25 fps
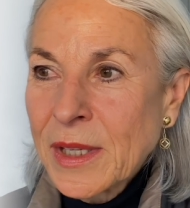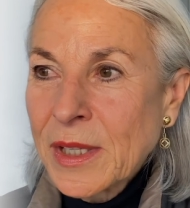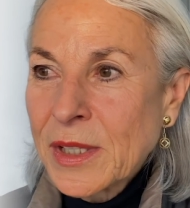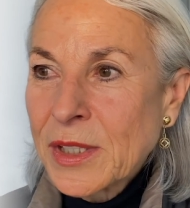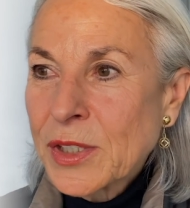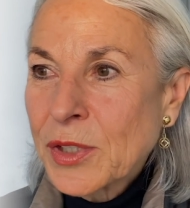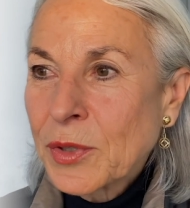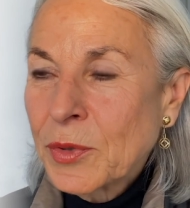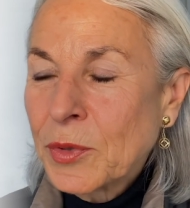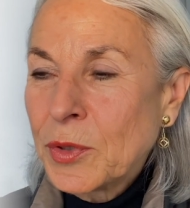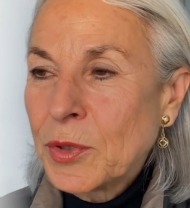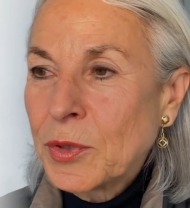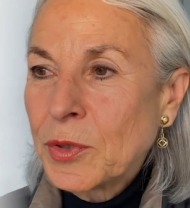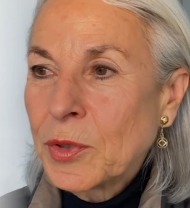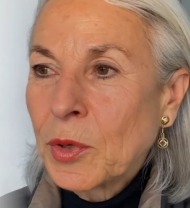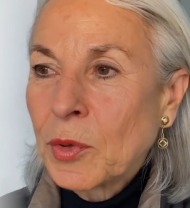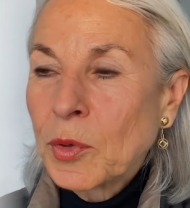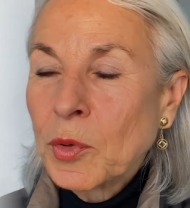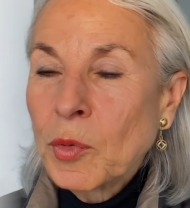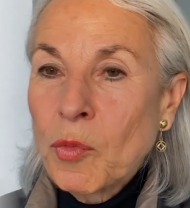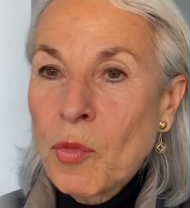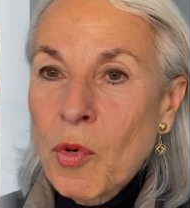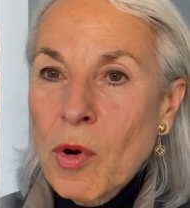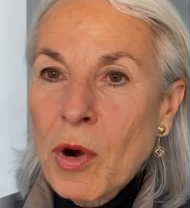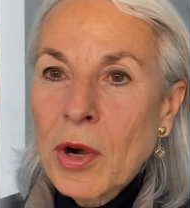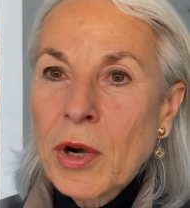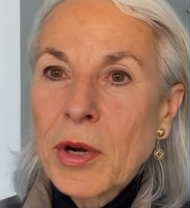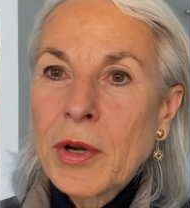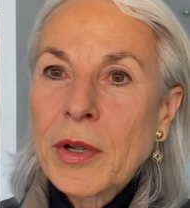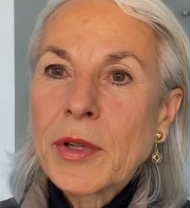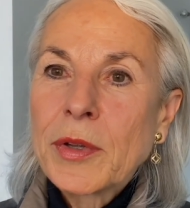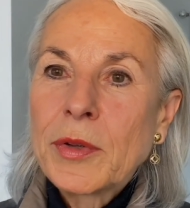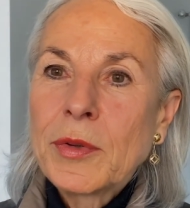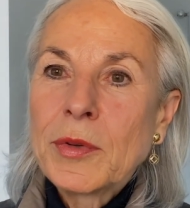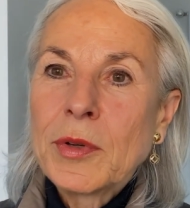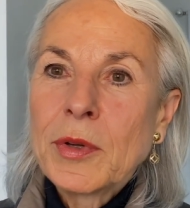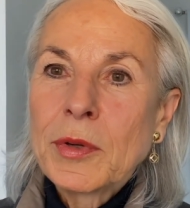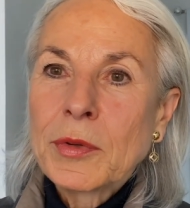So you don't
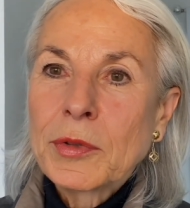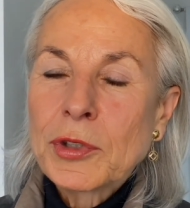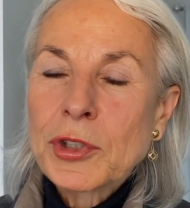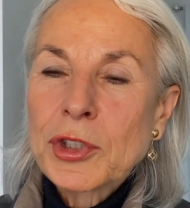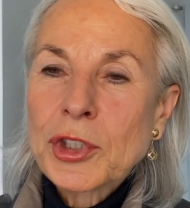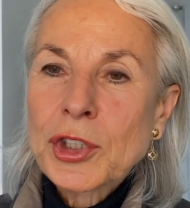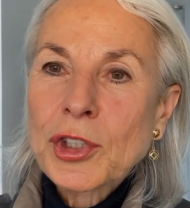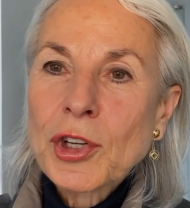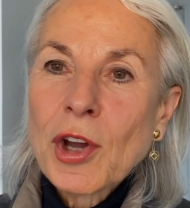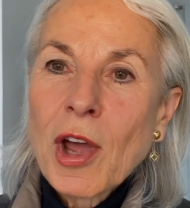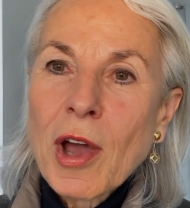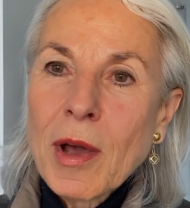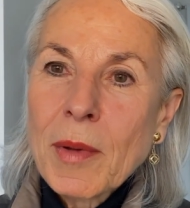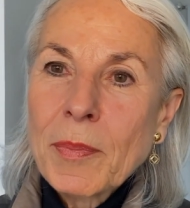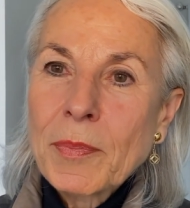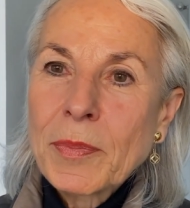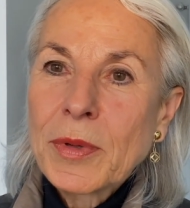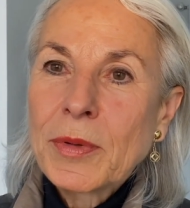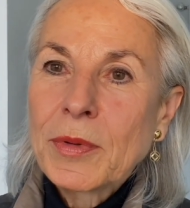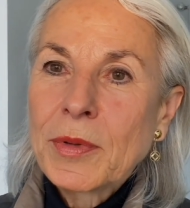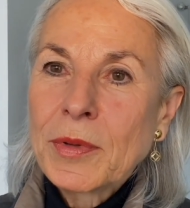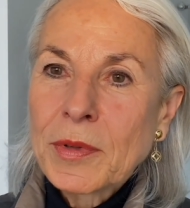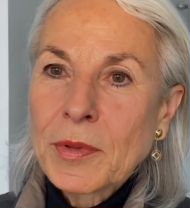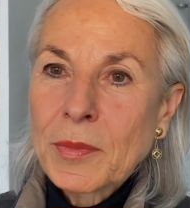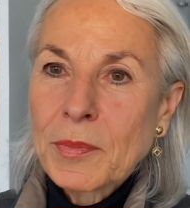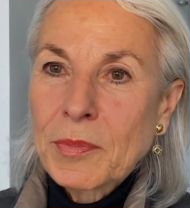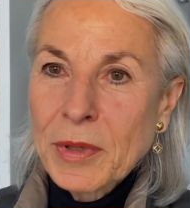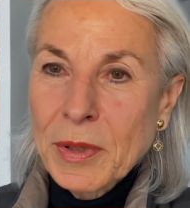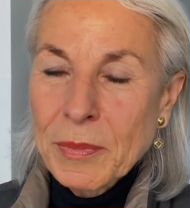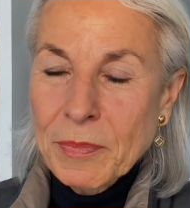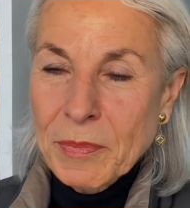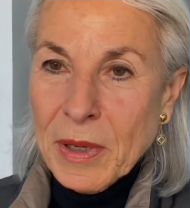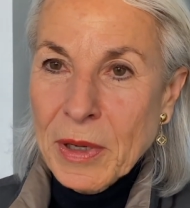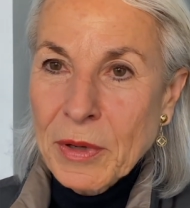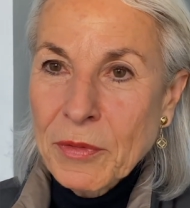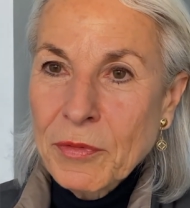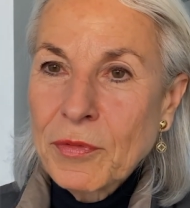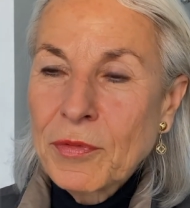work, you don't shop, you don't
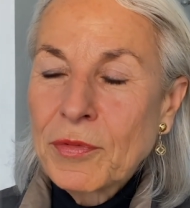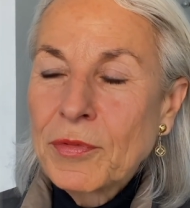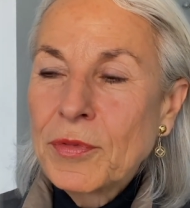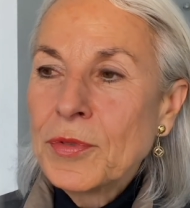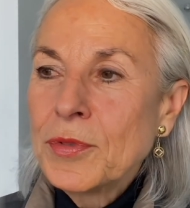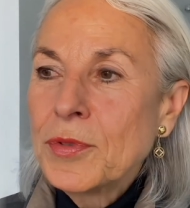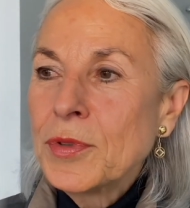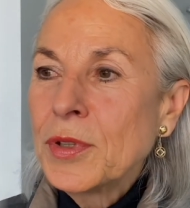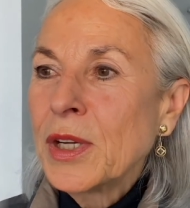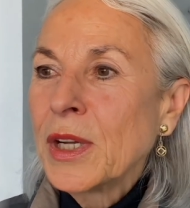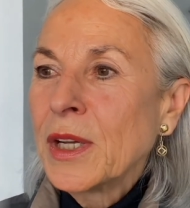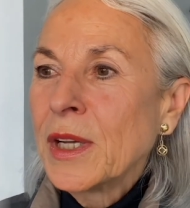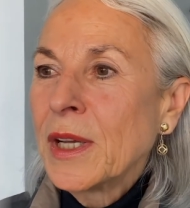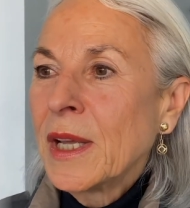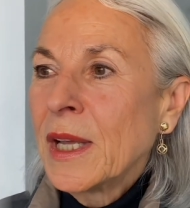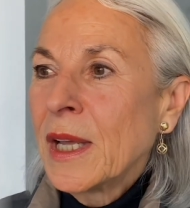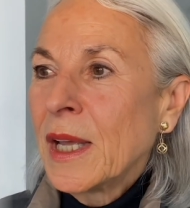prepare food.